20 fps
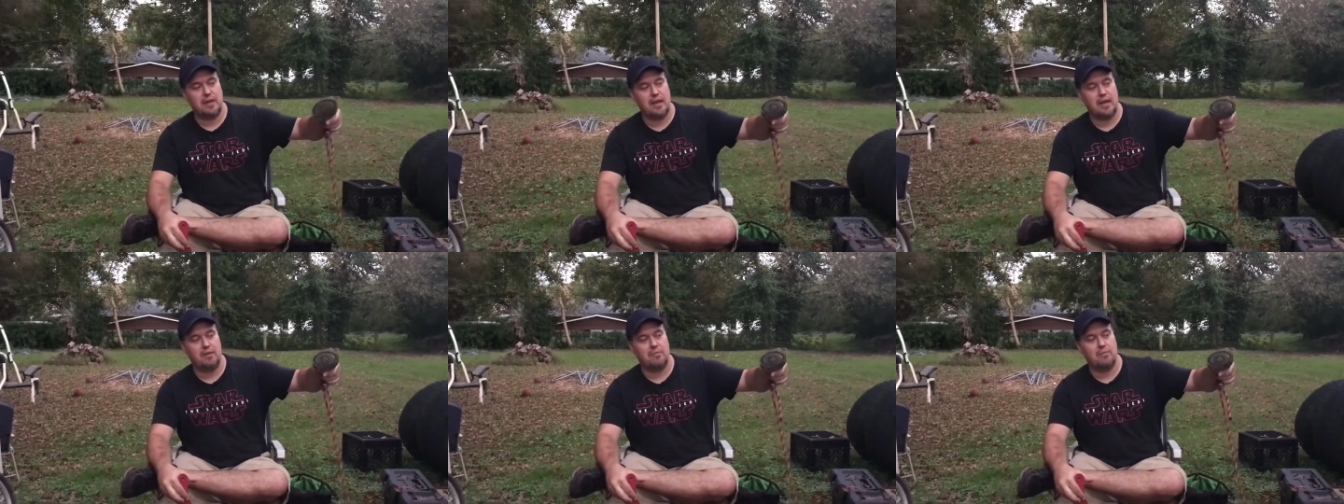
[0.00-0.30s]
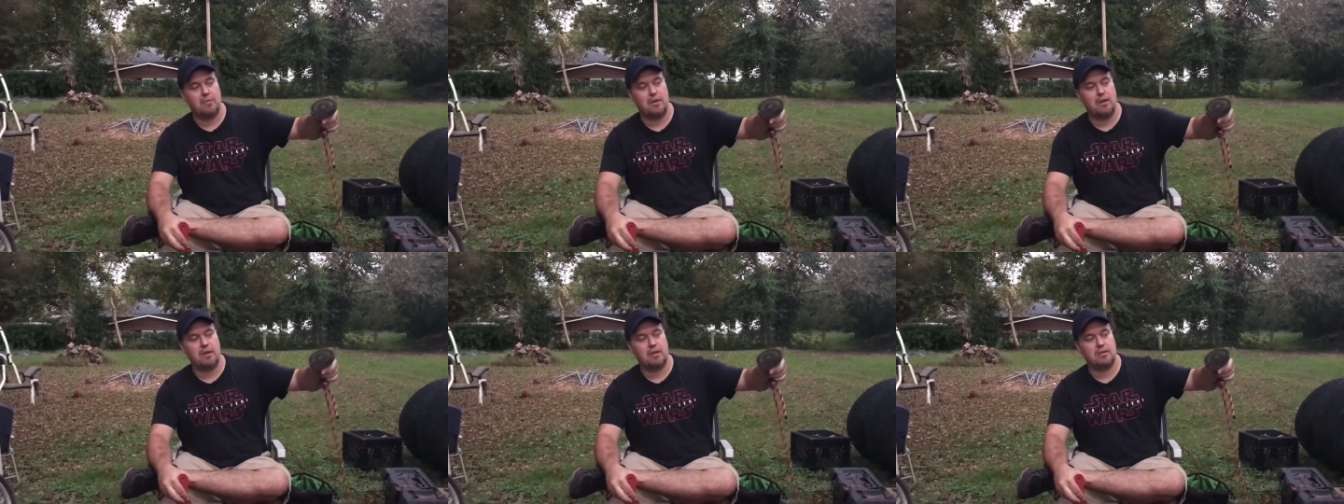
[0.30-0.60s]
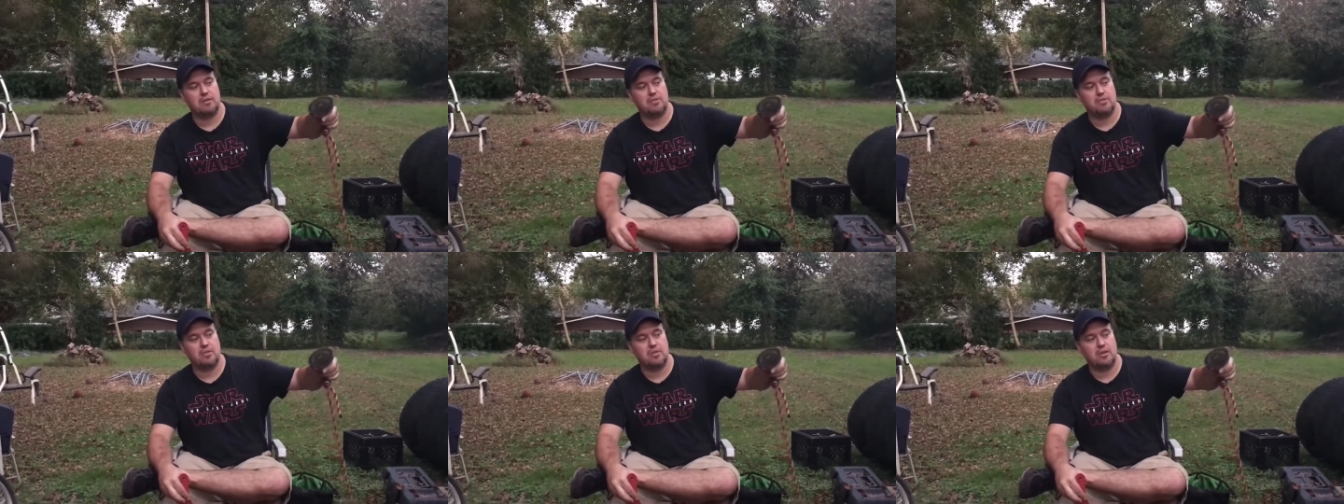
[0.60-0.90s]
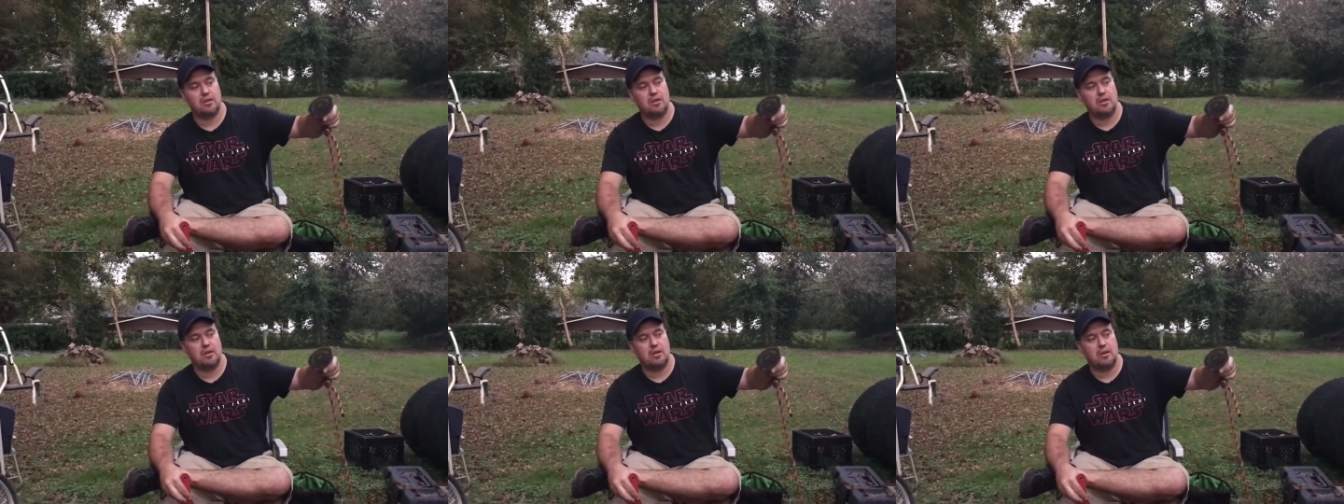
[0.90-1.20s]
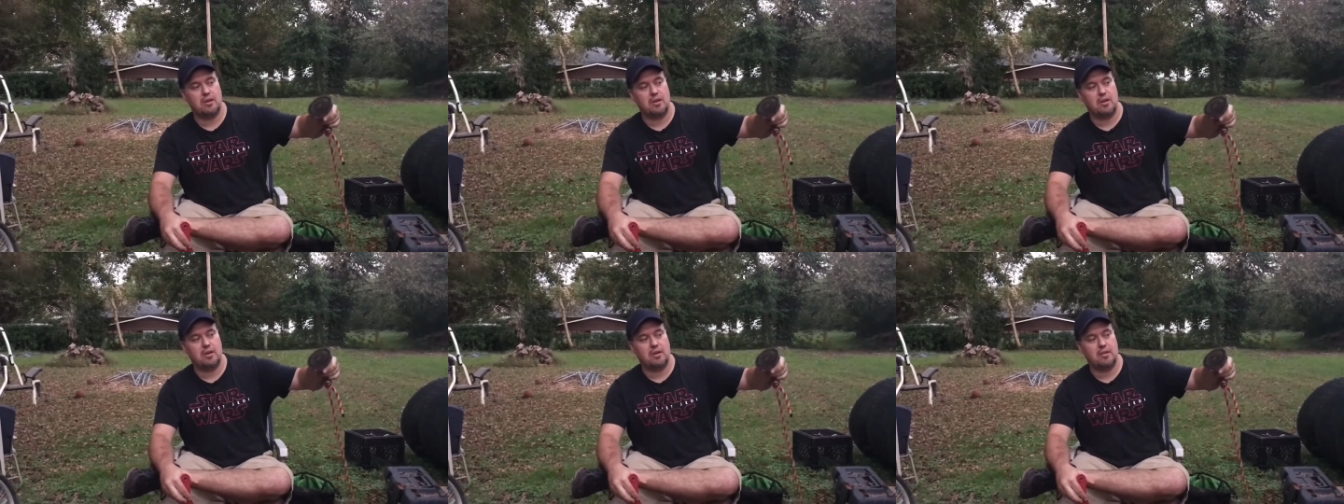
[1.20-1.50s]
and rocks
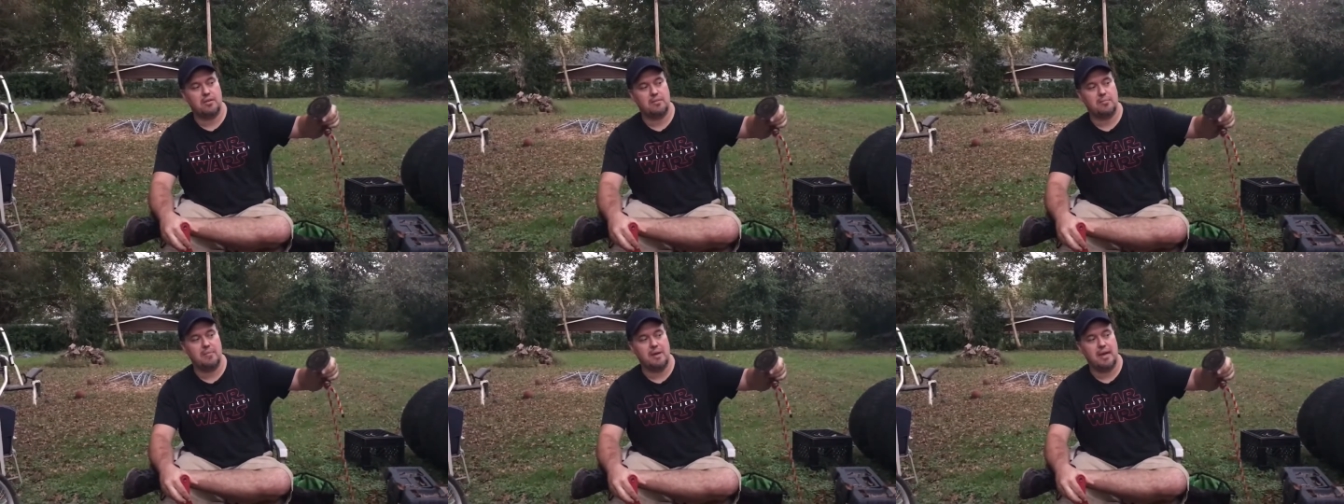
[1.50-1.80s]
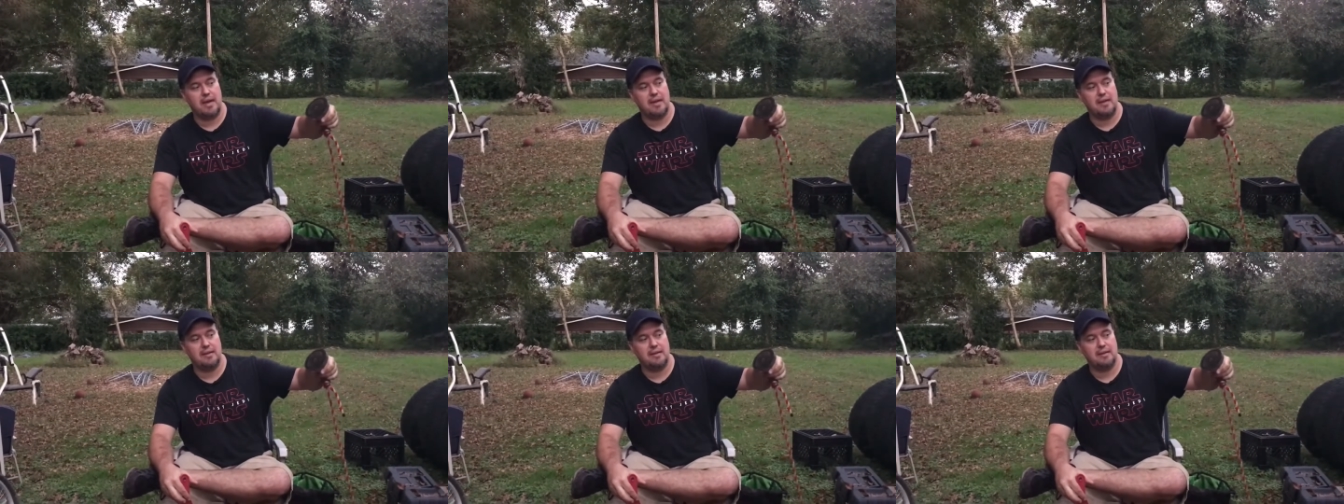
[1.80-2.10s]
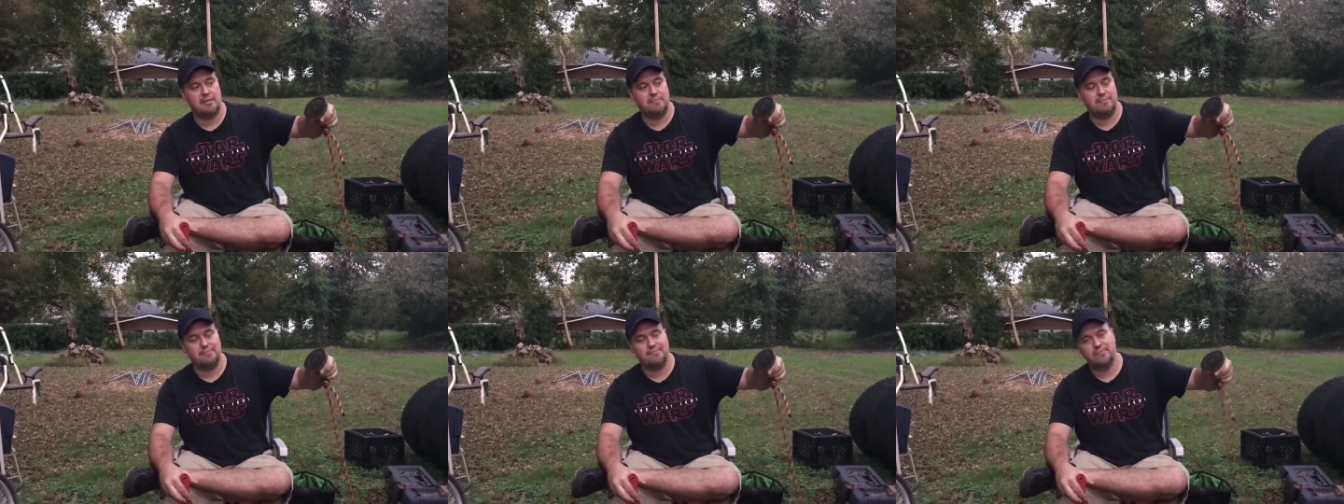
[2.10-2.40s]
on the magnet,